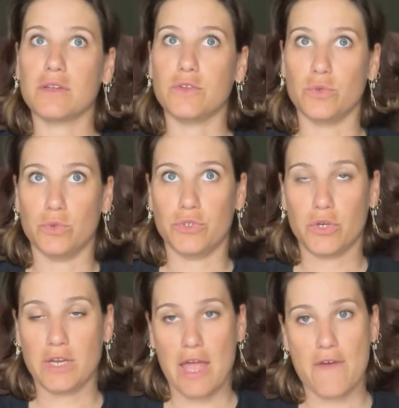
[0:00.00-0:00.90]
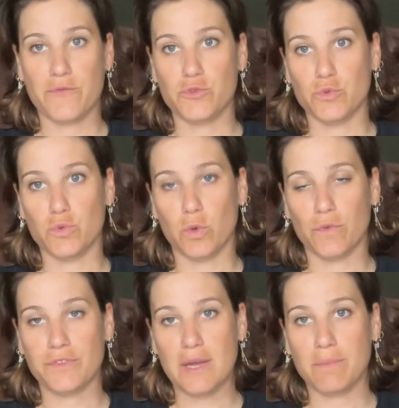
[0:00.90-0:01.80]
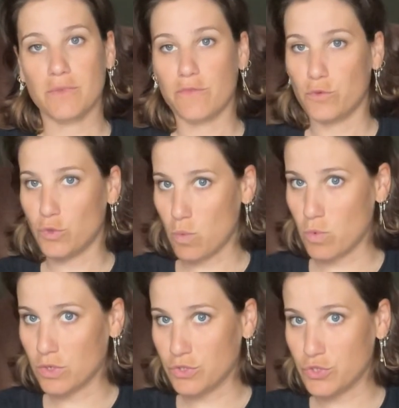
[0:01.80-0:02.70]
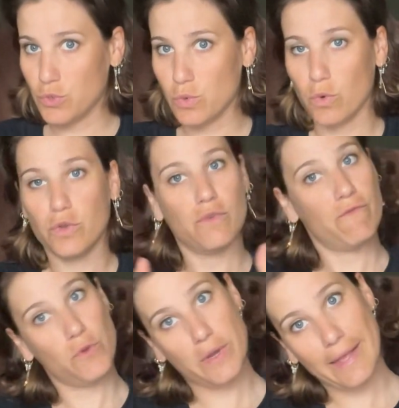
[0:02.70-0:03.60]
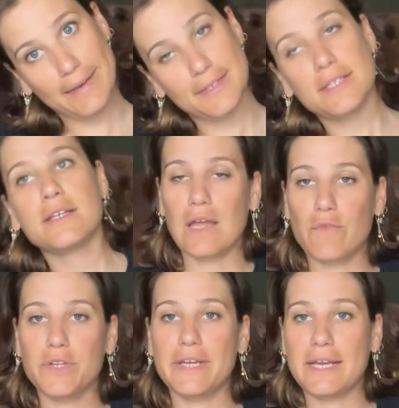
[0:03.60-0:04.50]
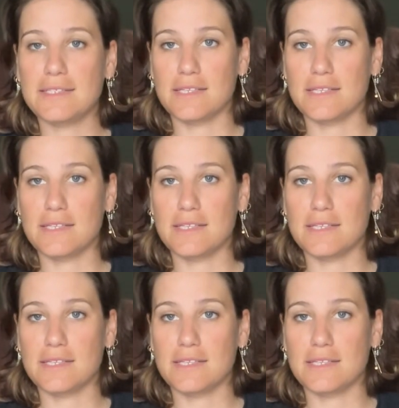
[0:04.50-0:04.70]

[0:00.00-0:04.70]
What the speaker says: you don't have to do all of them if you don't want to or if you can't. Every day is a